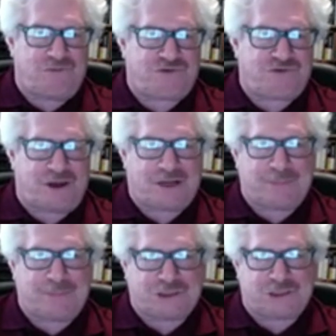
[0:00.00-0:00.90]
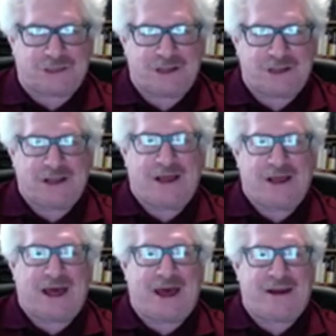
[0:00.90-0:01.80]
Oversight Commission,
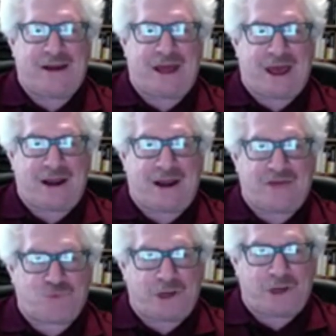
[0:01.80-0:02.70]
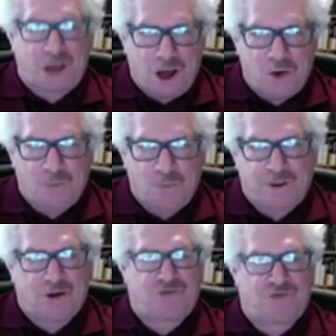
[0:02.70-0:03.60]
and and as we know,
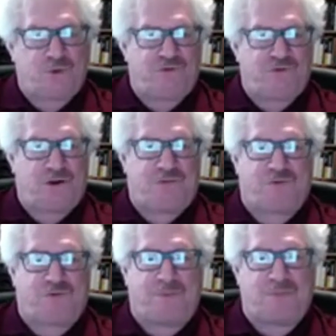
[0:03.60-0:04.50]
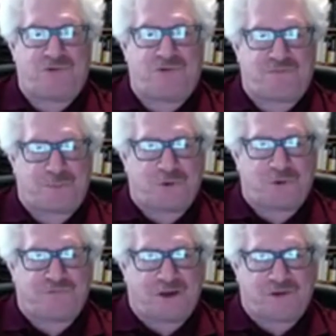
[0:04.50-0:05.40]
because we've heard it from members of the
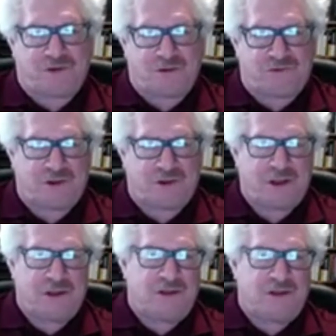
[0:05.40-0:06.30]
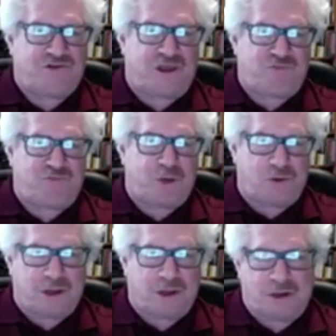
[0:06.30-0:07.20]
Board of Governors, Steve
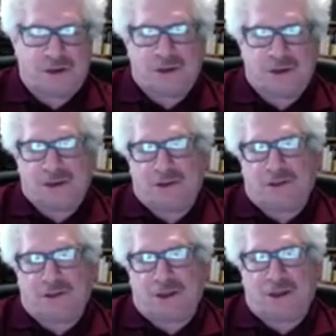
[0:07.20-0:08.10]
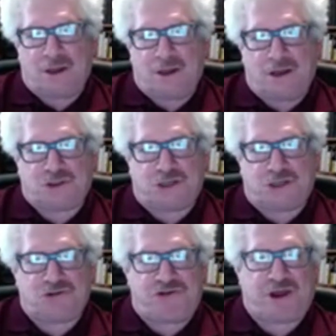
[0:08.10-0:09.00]
Mnuchin, the uh,
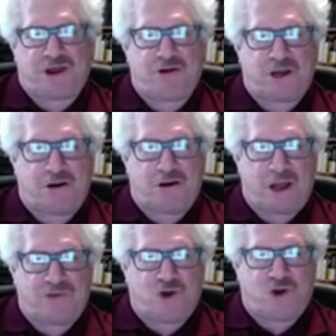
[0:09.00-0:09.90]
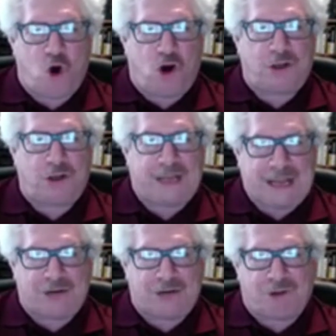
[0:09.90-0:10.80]
Treasury Secretary, has called
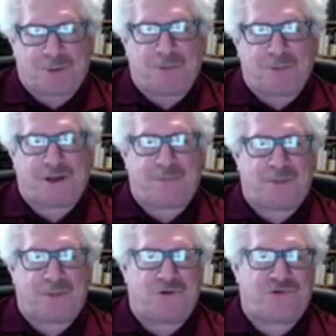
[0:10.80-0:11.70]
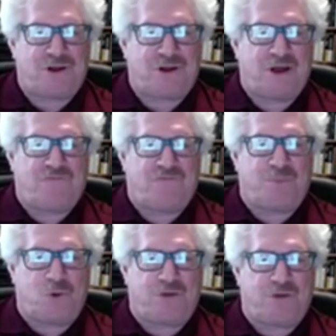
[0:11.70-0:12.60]
in Republican members of
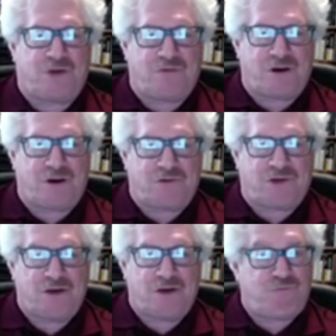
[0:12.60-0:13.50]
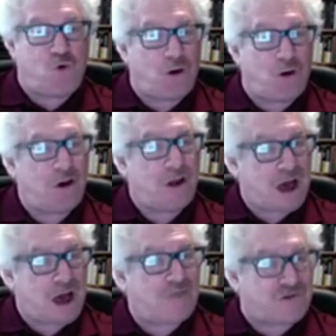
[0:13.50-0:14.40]
the Board of Governors for
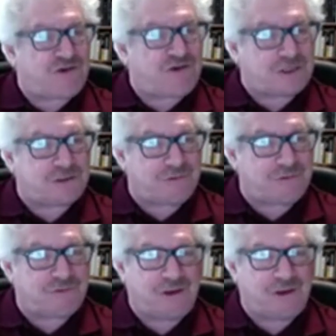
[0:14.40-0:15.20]
conversations.